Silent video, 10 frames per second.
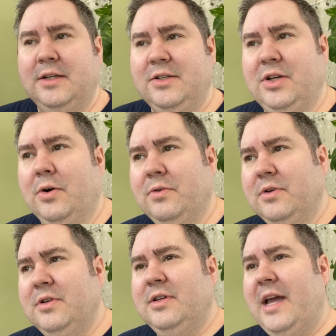So
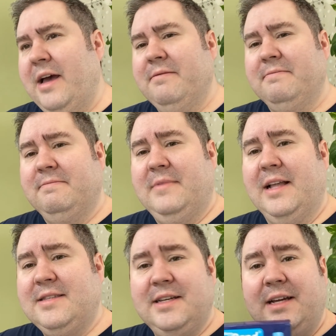yeah,
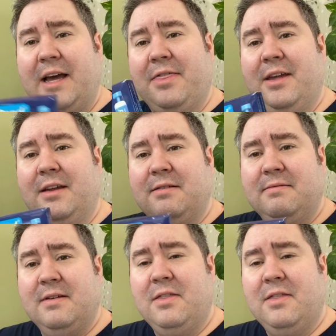that's it, I think.